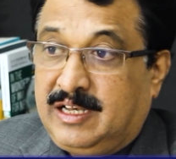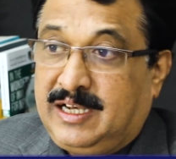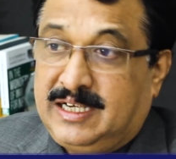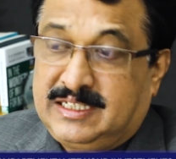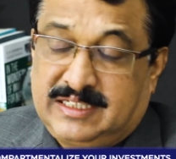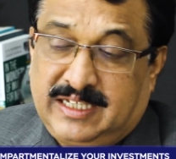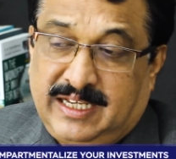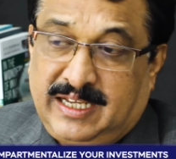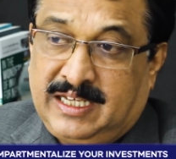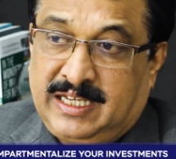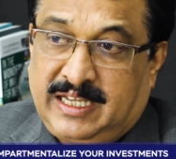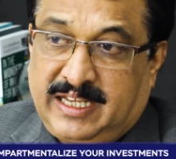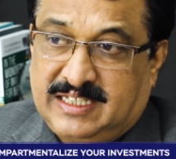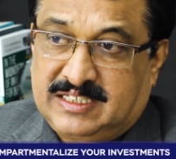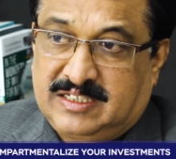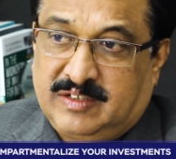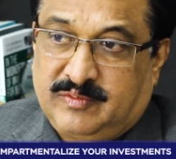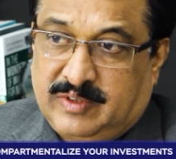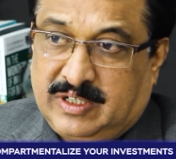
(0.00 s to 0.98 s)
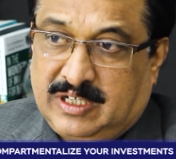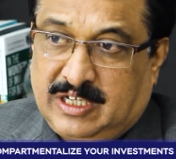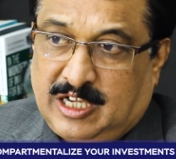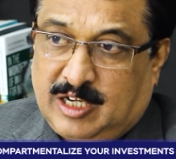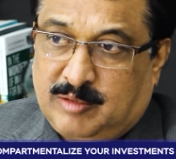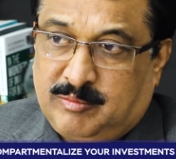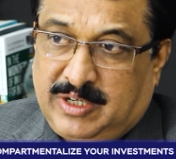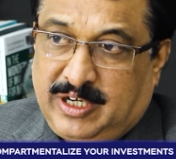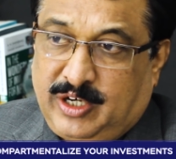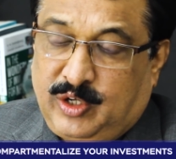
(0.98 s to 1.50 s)
Let's say in case of
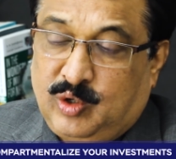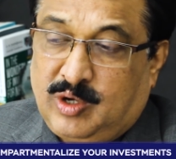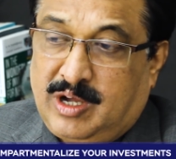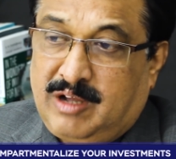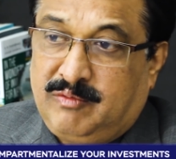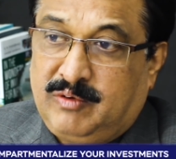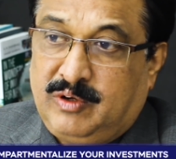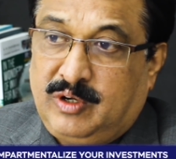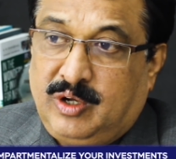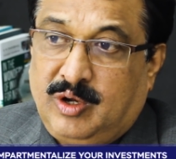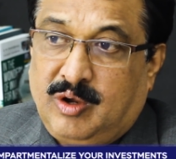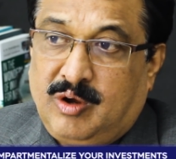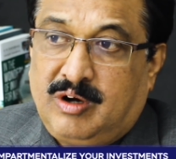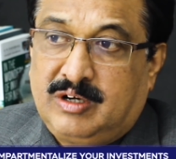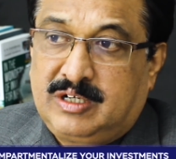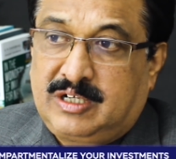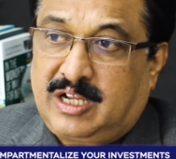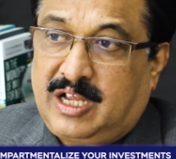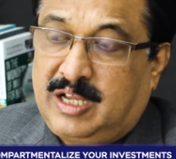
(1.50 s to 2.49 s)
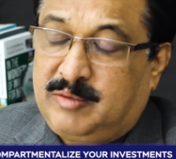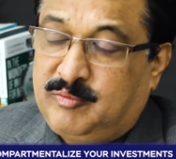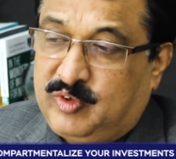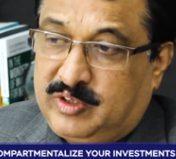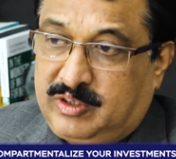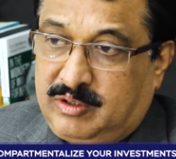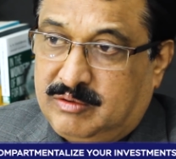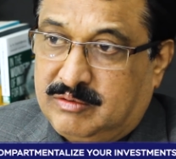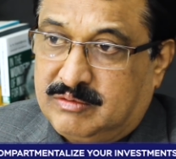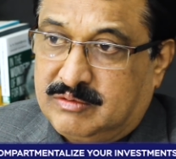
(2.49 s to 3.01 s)
retirement, you have long time
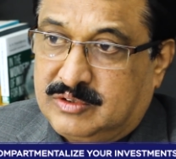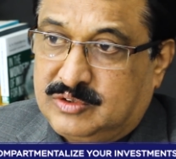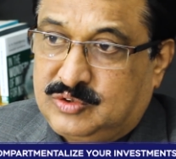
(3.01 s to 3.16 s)
with you.